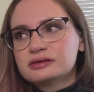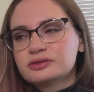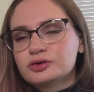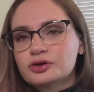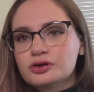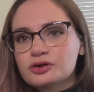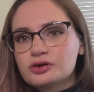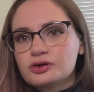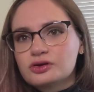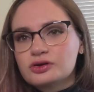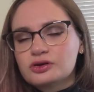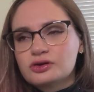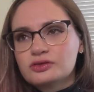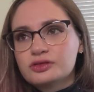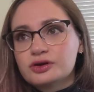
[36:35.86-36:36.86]
There
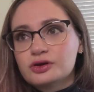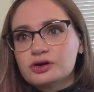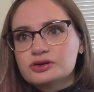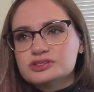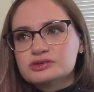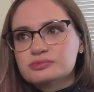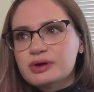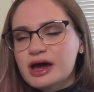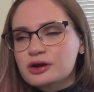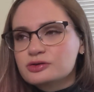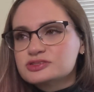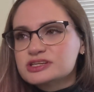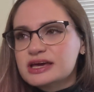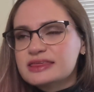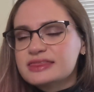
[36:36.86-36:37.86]
are some
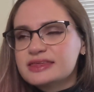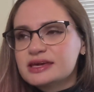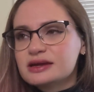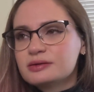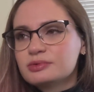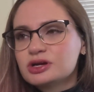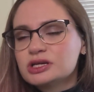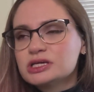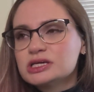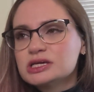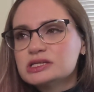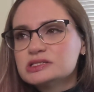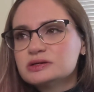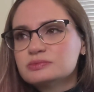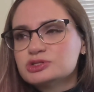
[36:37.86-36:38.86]
patterns. I think I'm gonna
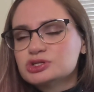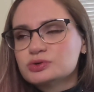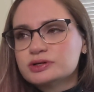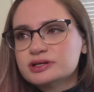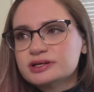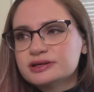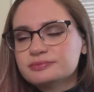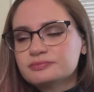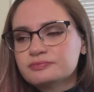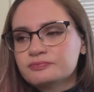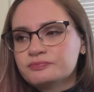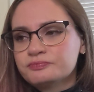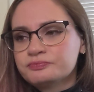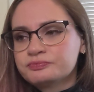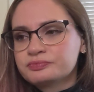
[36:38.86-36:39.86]
end up doing
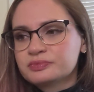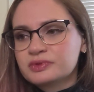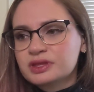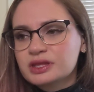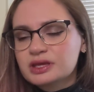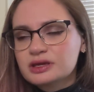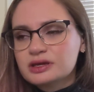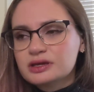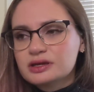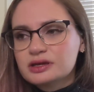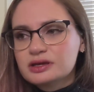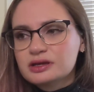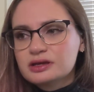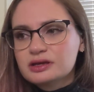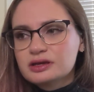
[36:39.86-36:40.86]

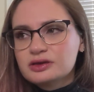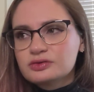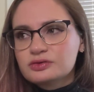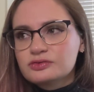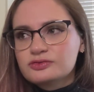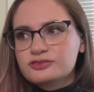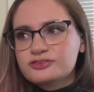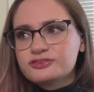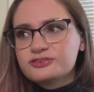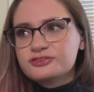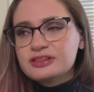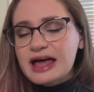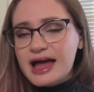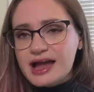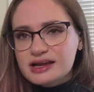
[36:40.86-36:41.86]
either
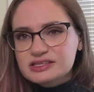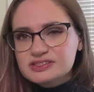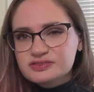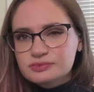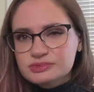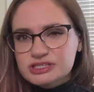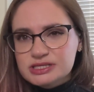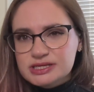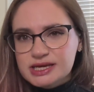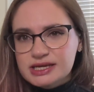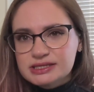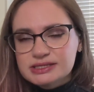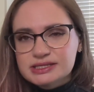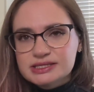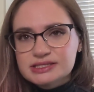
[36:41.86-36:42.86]
flax from Tin
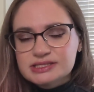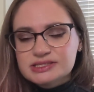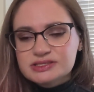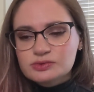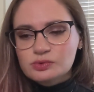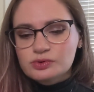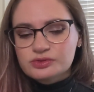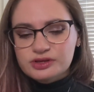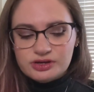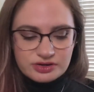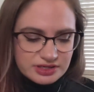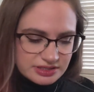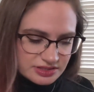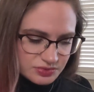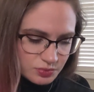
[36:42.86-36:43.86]
Can Knits, or
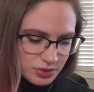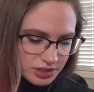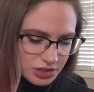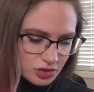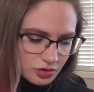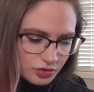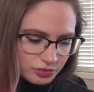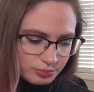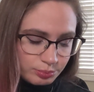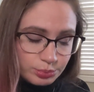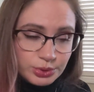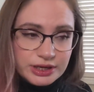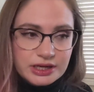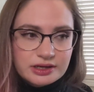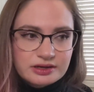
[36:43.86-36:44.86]
there is one called
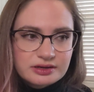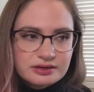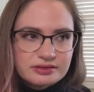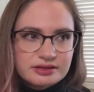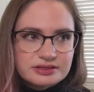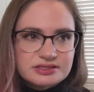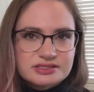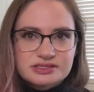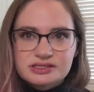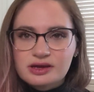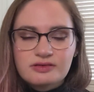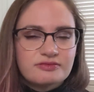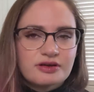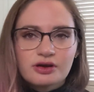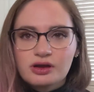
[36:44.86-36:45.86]
Brick that's
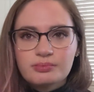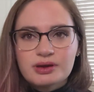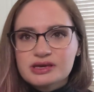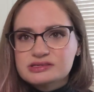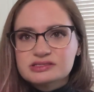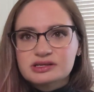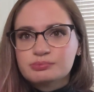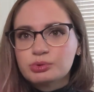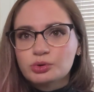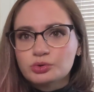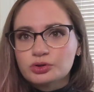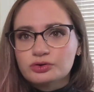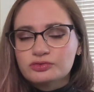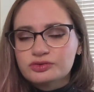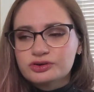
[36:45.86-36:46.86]
a very basic
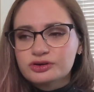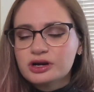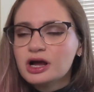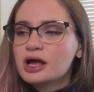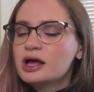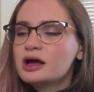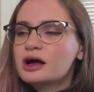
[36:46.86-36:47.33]
pullover.